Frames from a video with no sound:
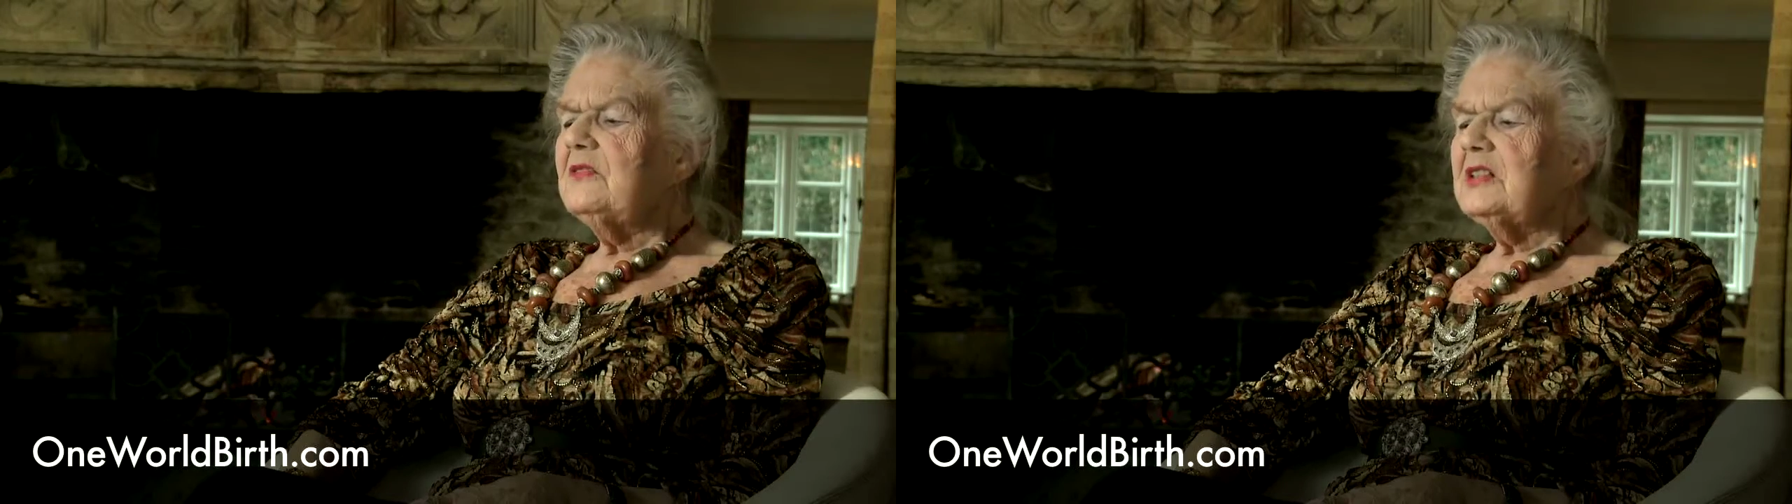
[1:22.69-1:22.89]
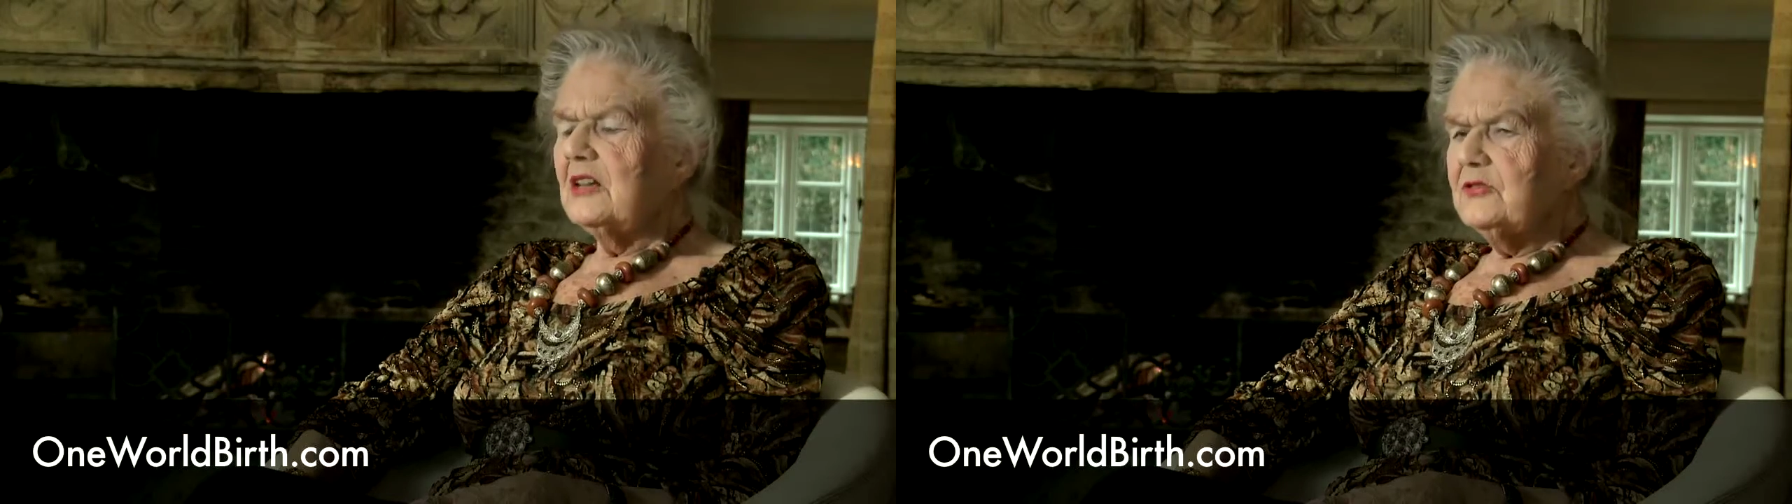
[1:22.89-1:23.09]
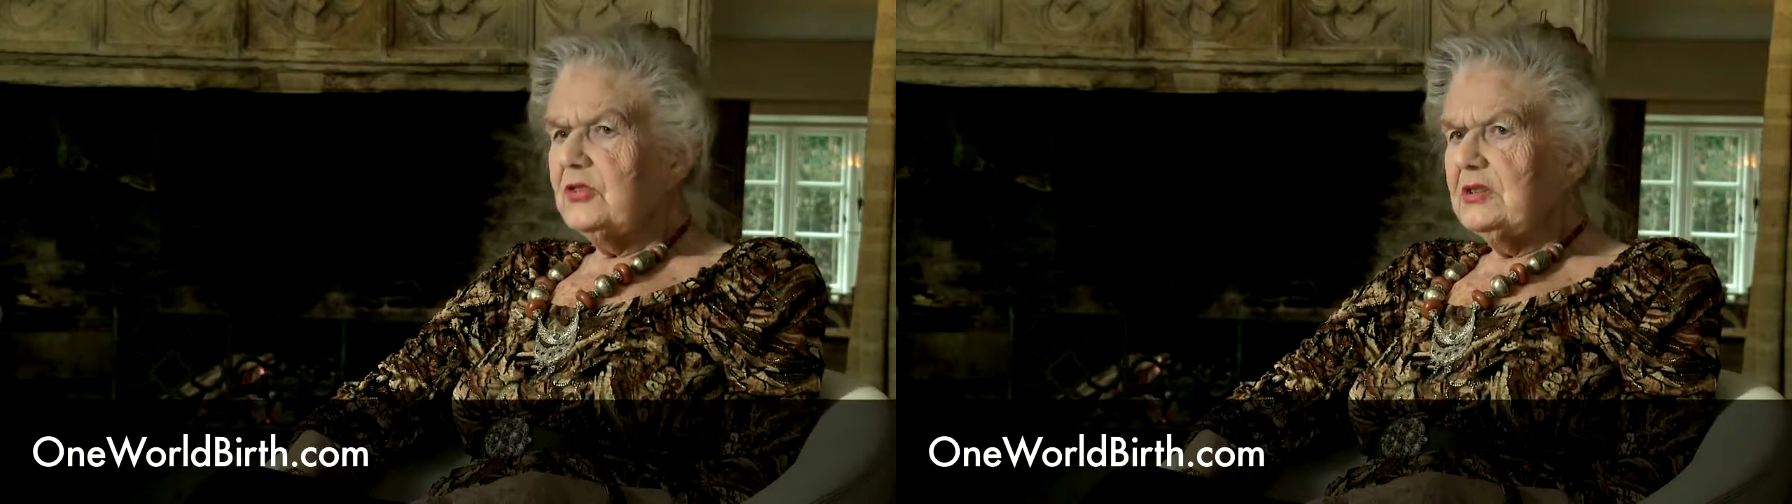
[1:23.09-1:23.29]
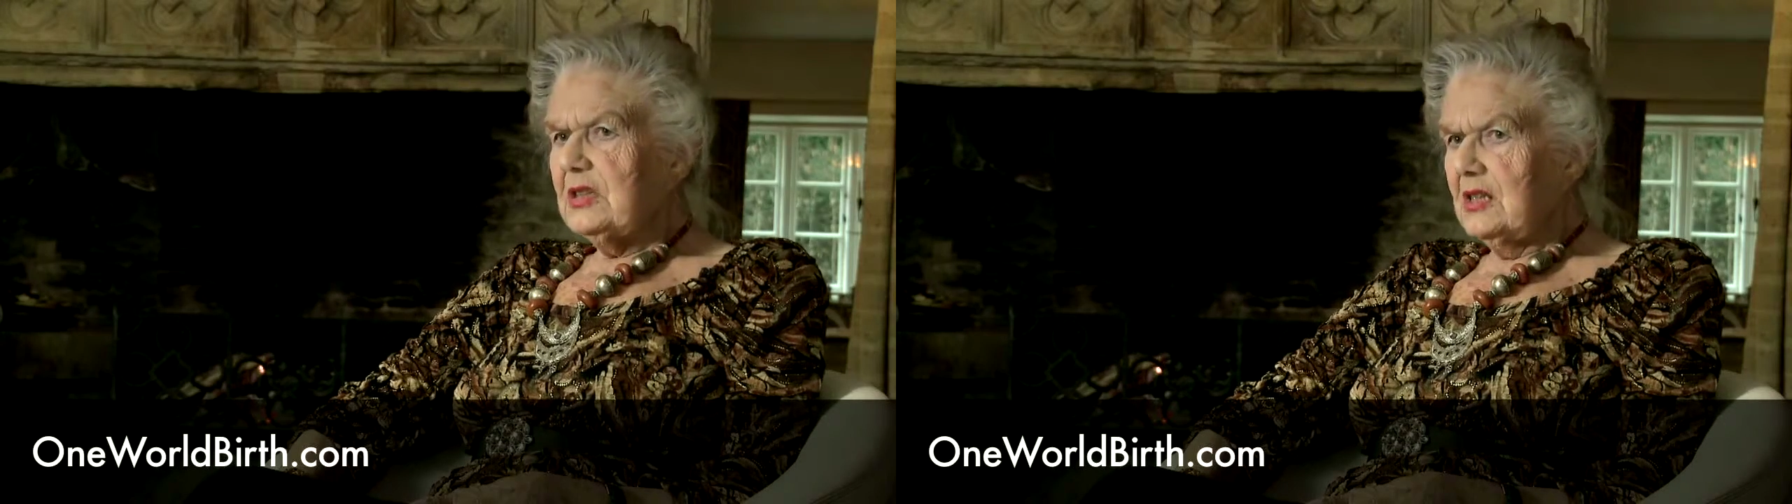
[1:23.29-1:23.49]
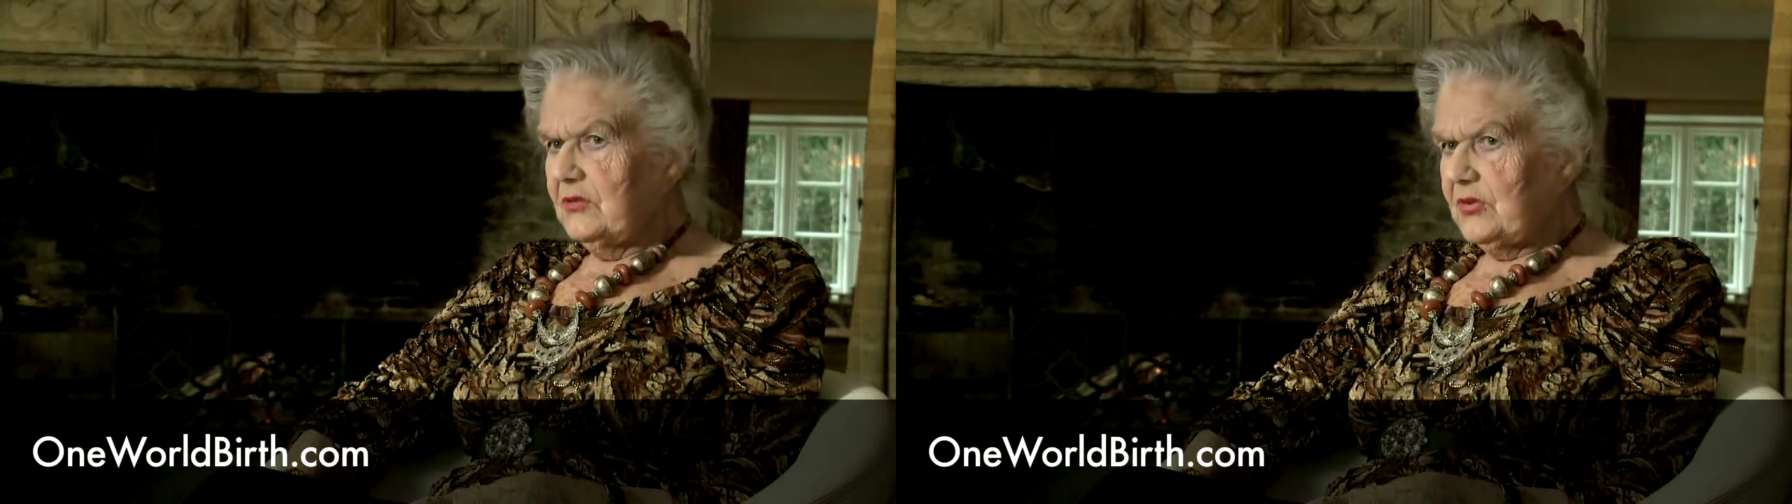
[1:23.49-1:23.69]
country to
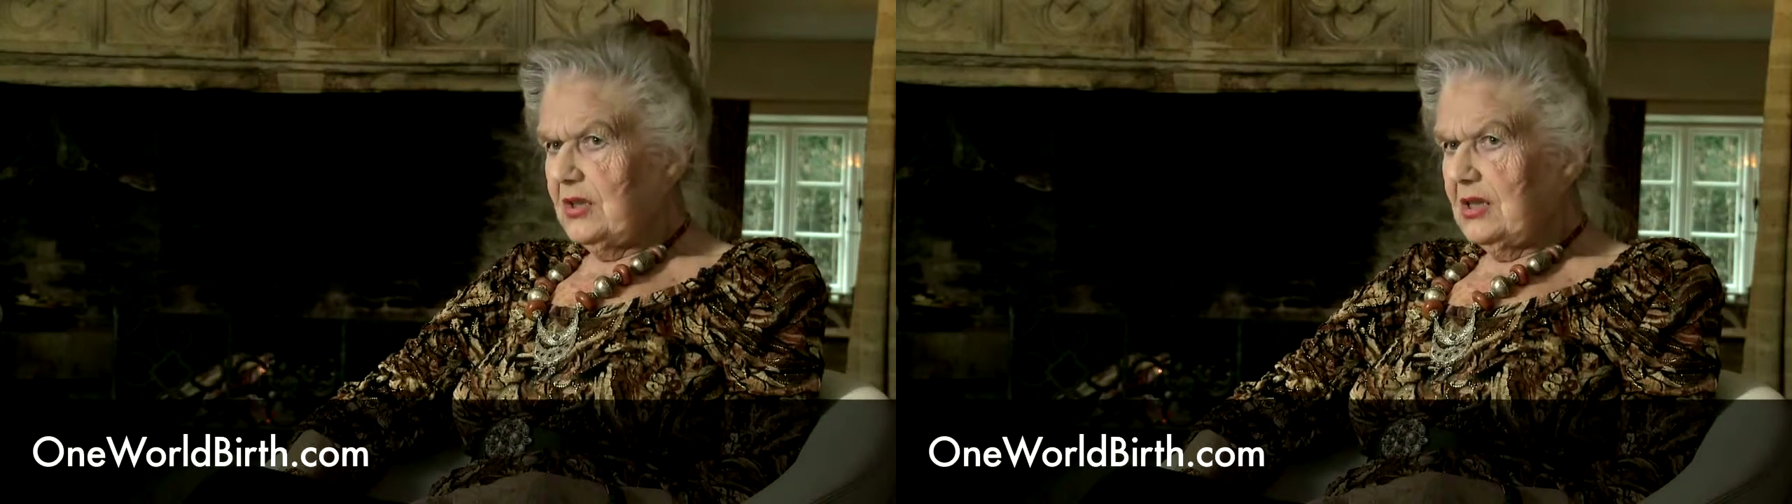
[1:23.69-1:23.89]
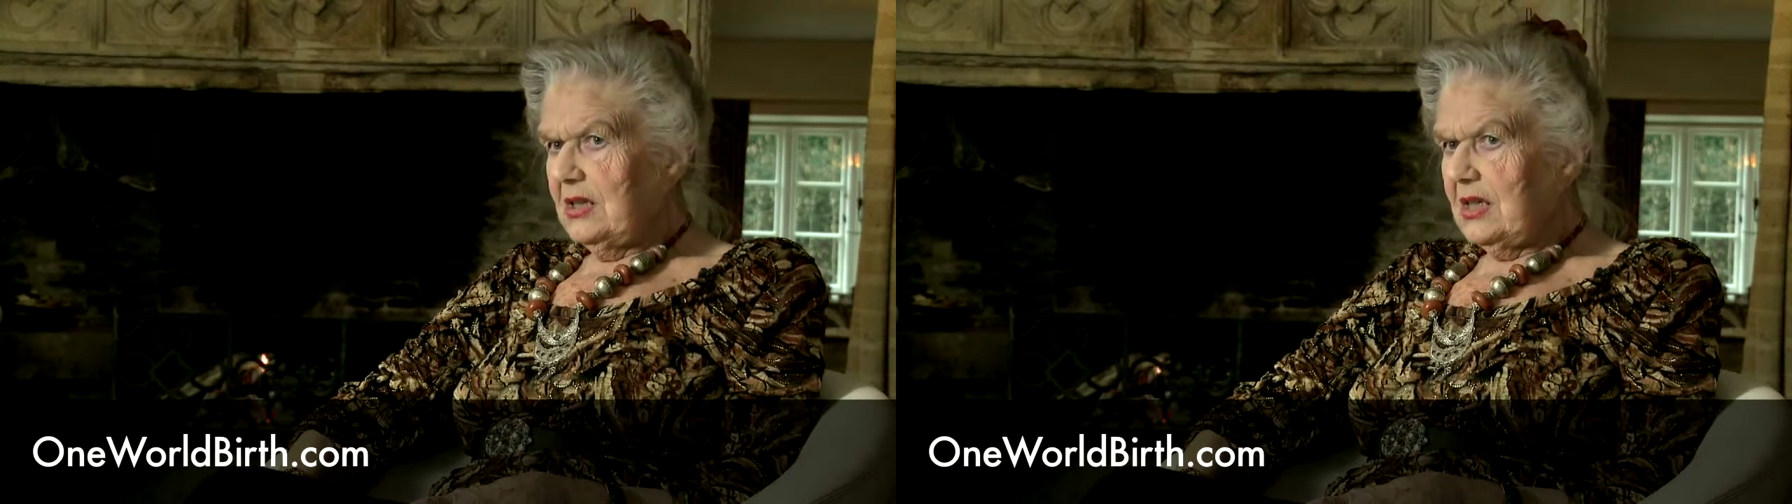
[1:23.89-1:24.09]
country